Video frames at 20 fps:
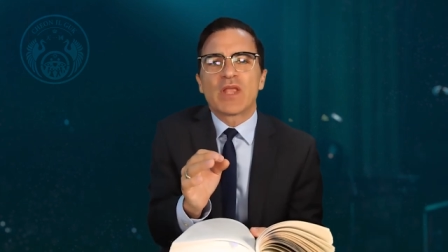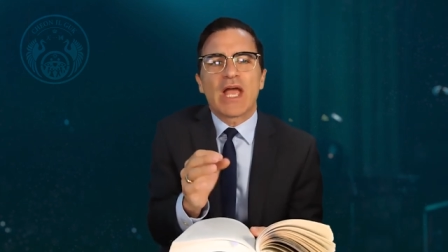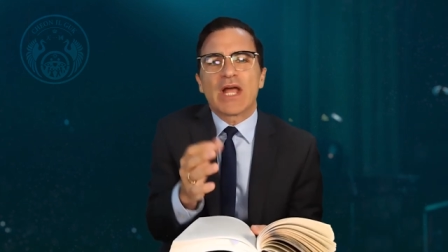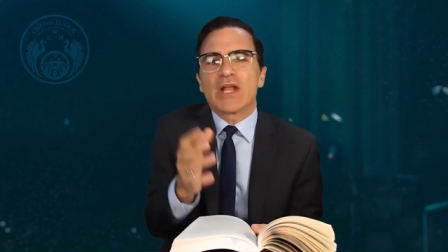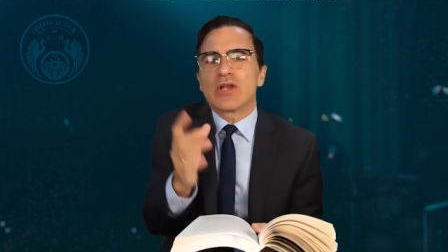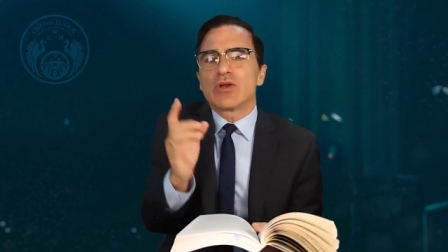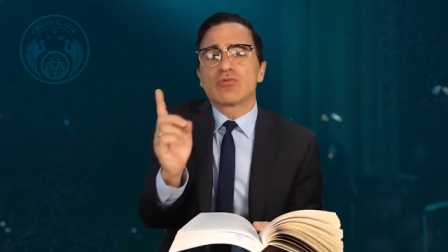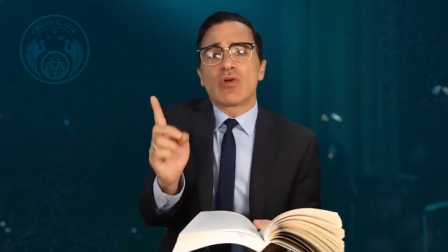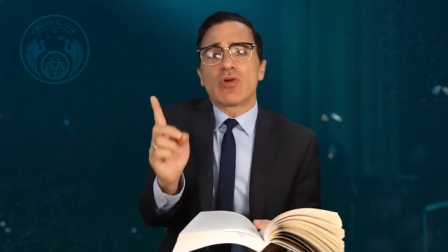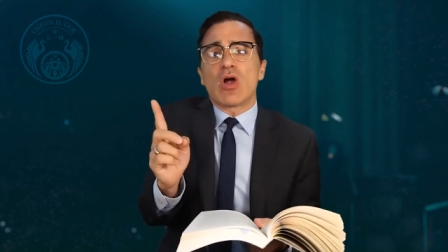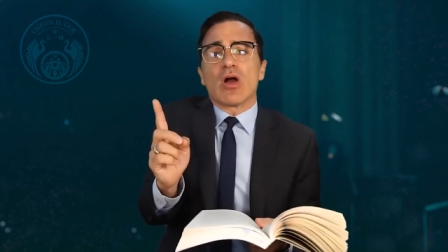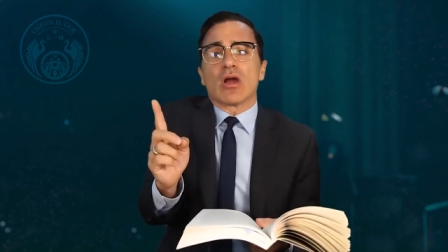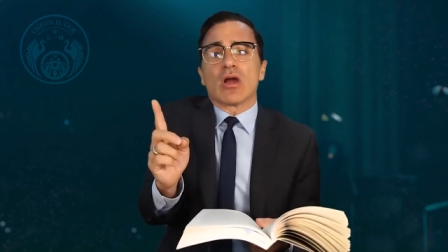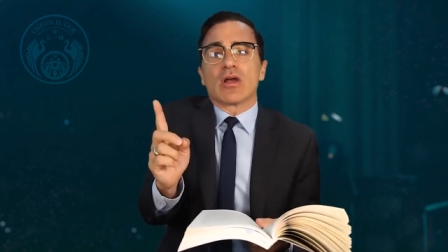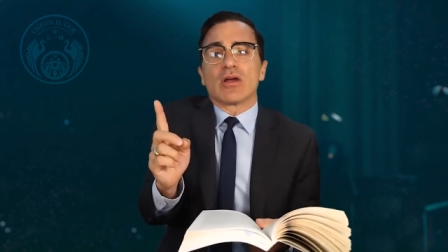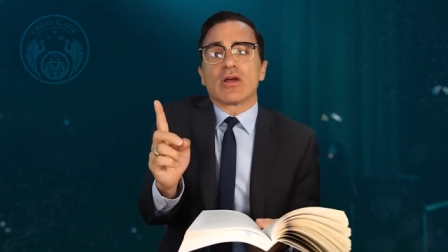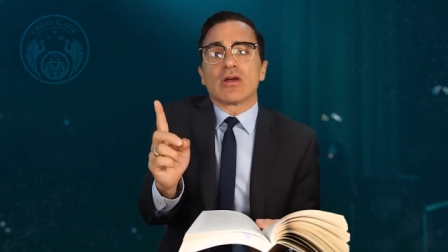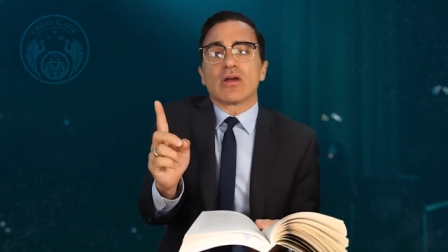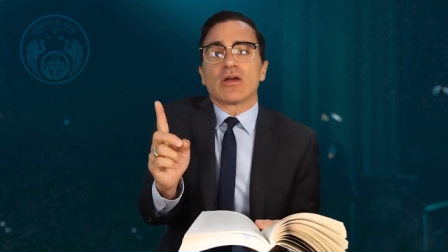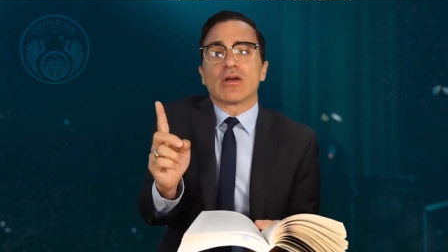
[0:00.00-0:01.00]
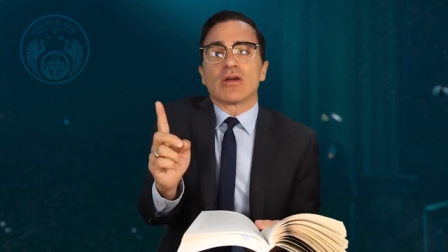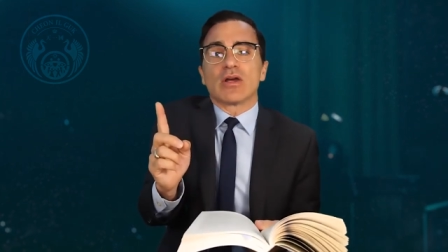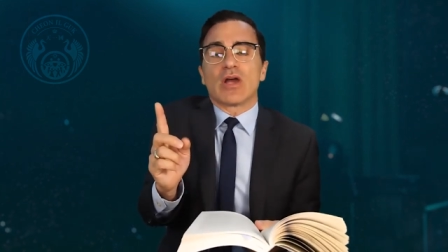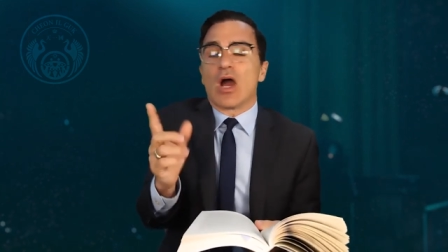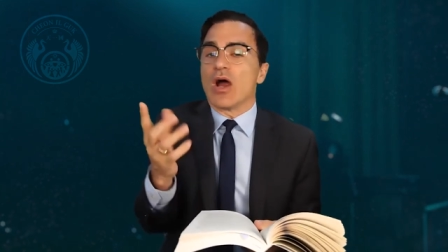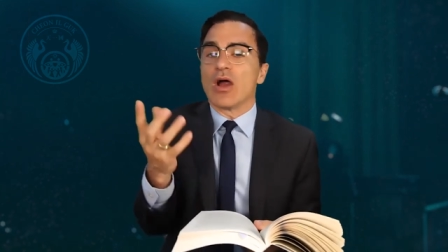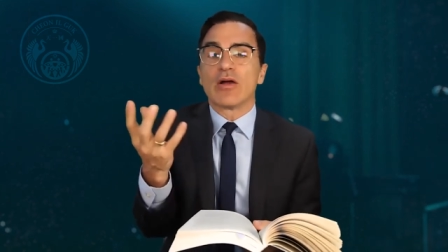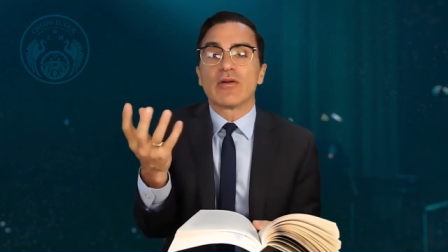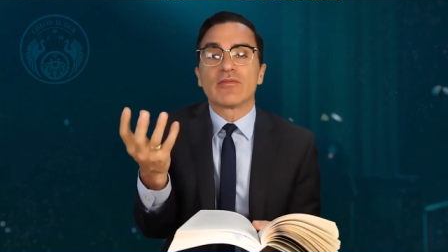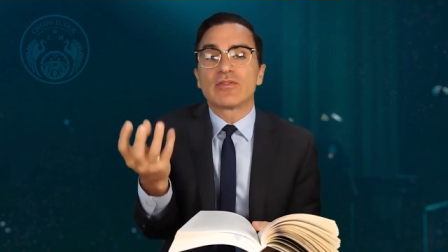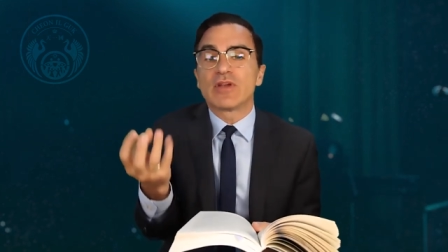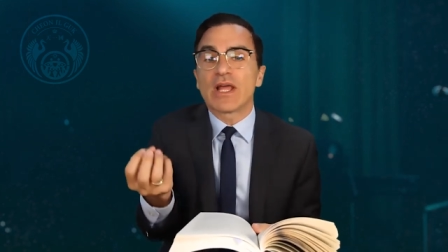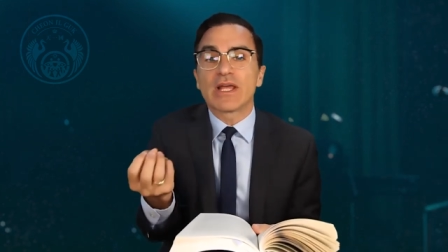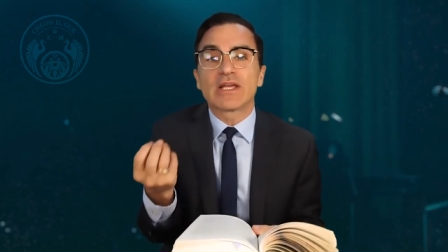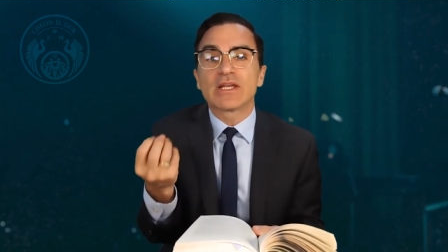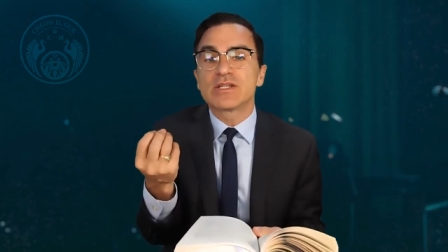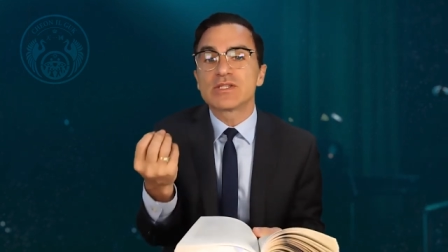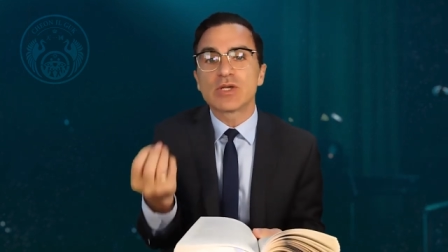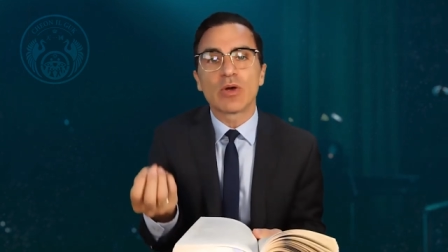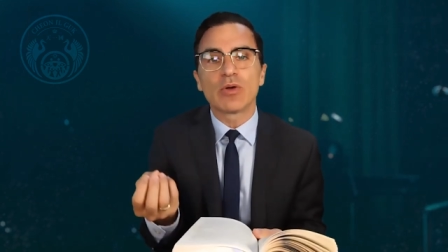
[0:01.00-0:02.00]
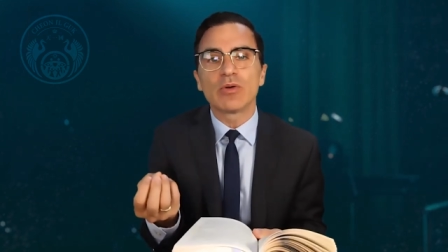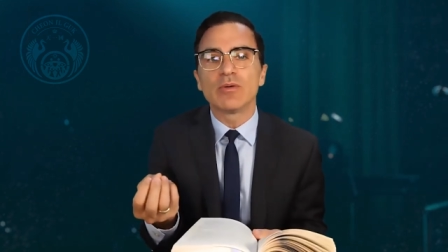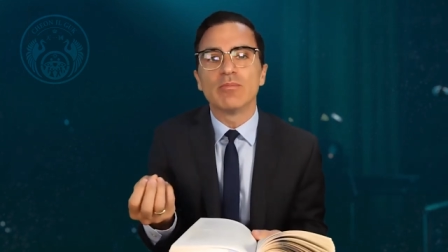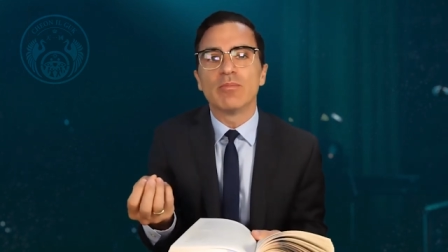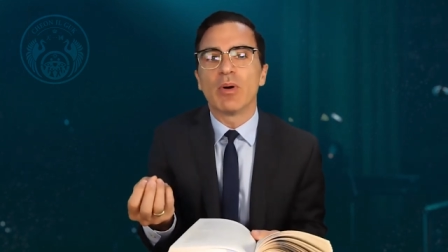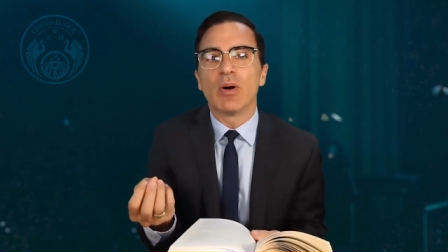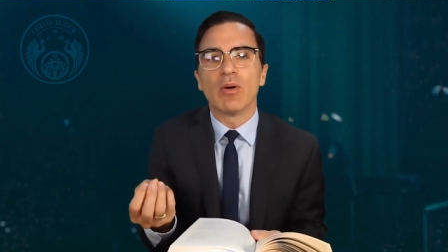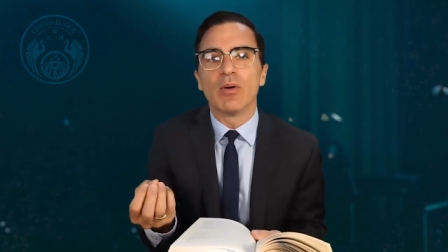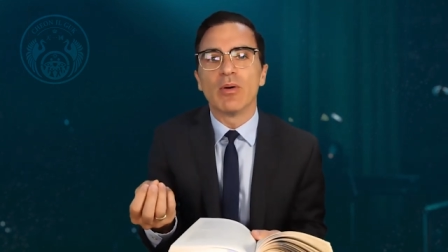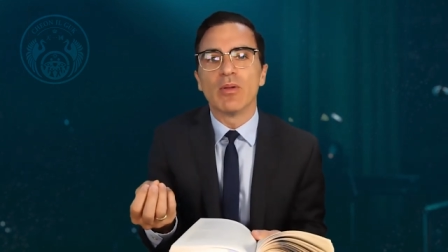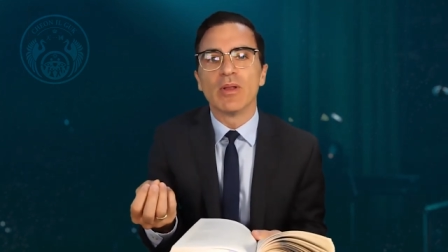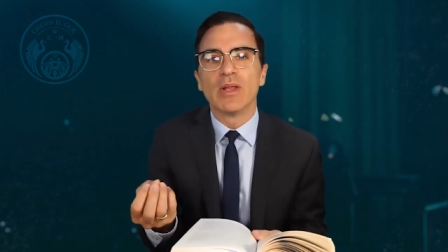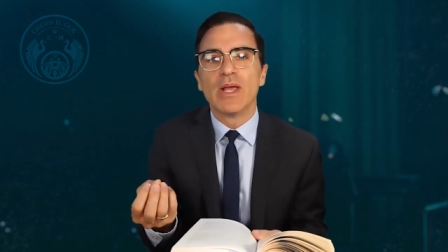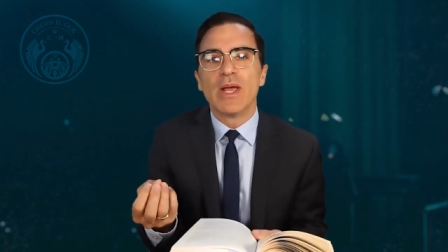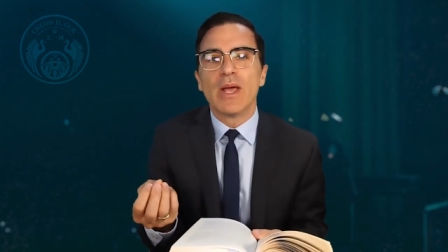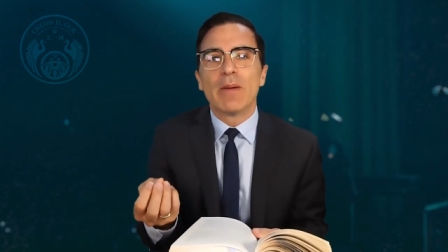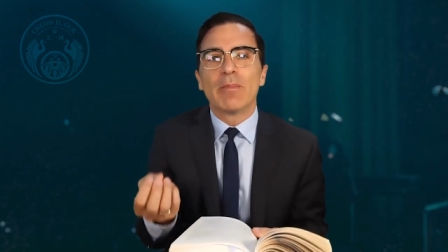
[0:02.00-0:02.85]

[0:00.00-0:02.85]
and a rock carved like a totem pole,